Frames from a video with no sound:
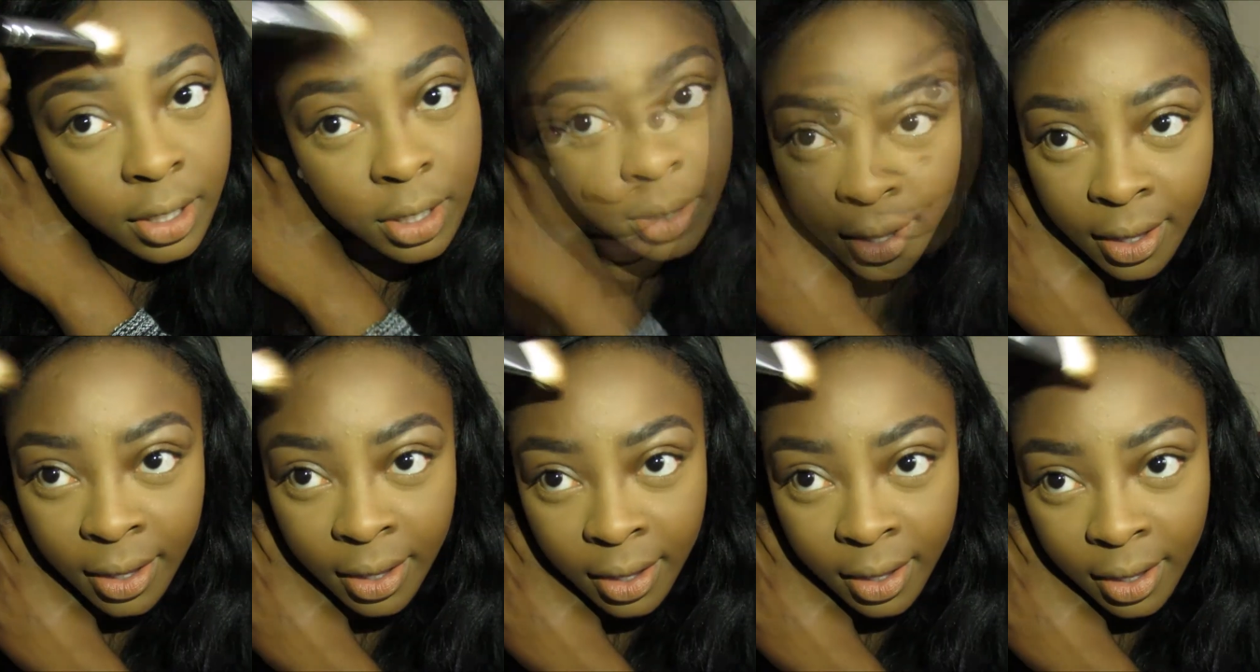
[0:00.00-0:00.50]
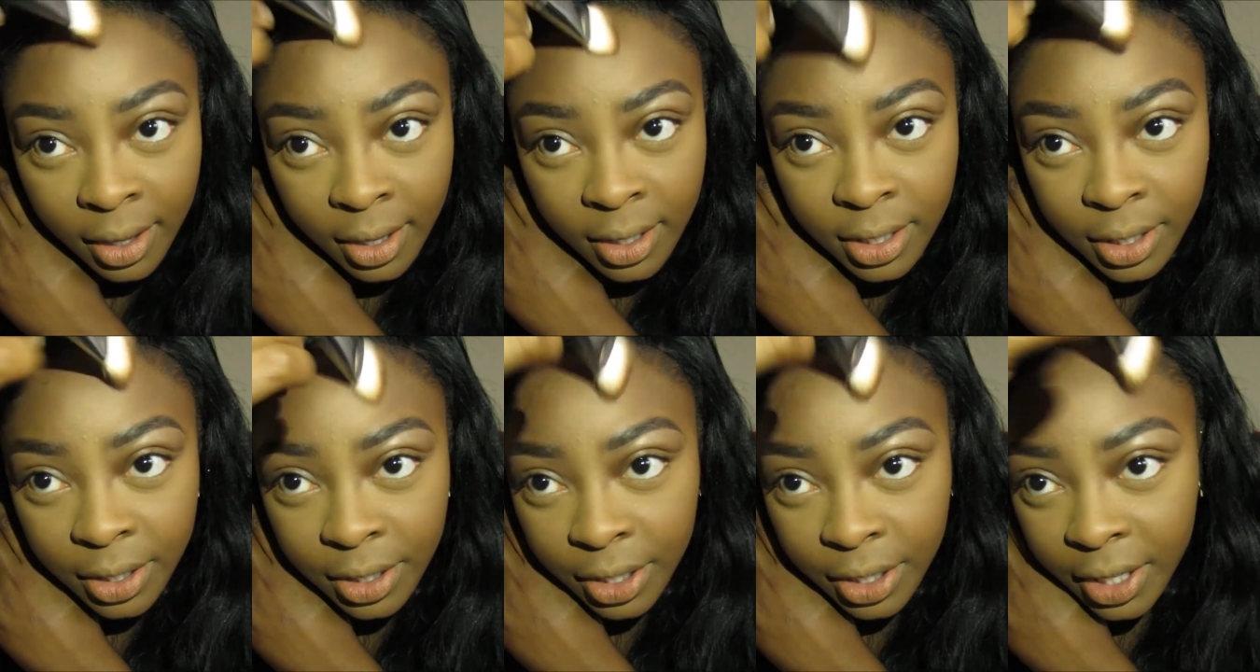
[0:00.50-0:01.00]
So
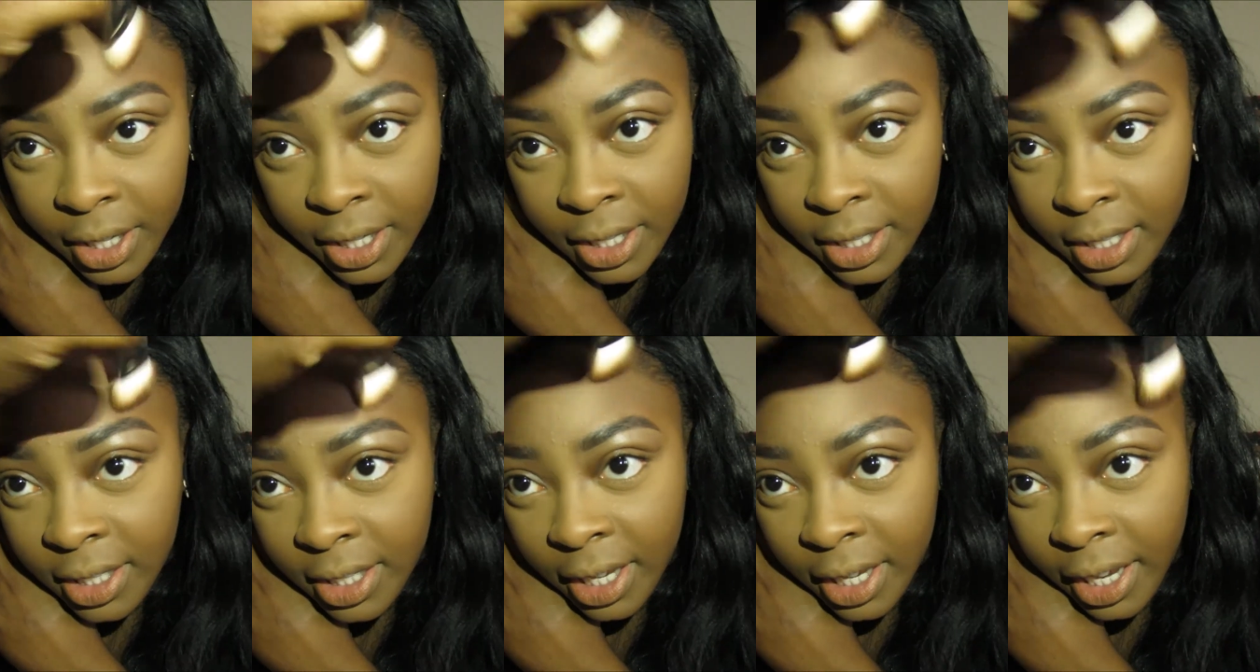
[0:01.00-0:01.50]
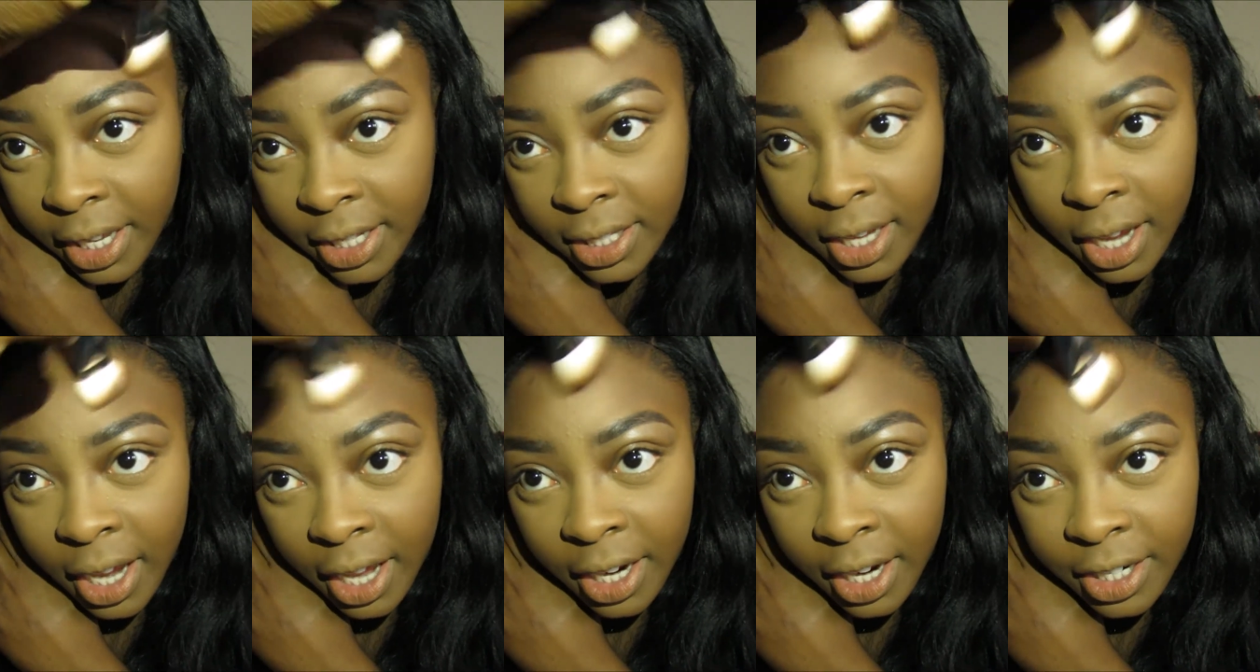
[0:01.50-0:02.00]
as you can see, it's
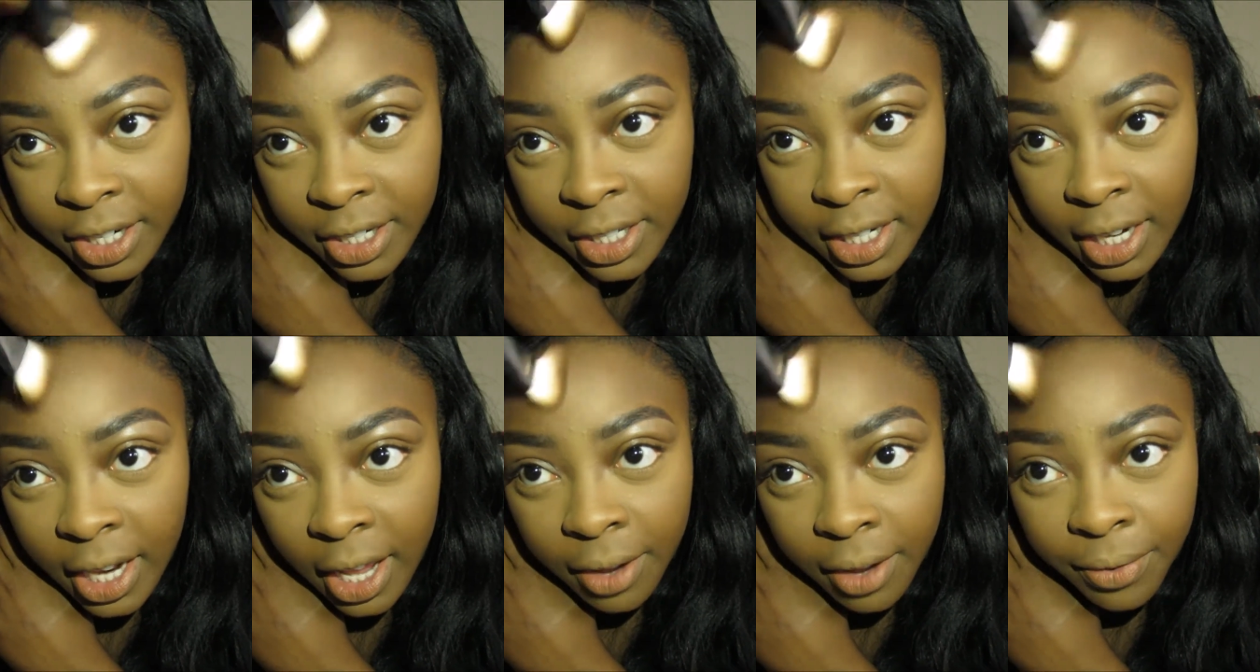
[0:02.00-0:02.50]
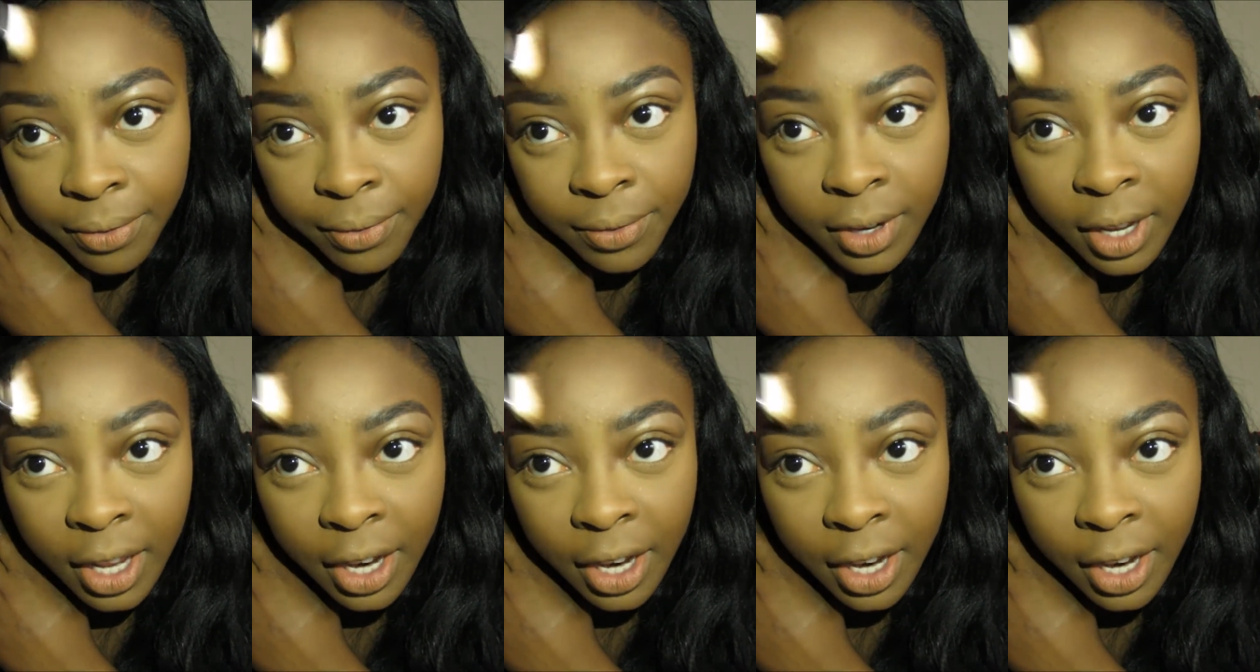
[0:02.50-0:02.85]
kind of just left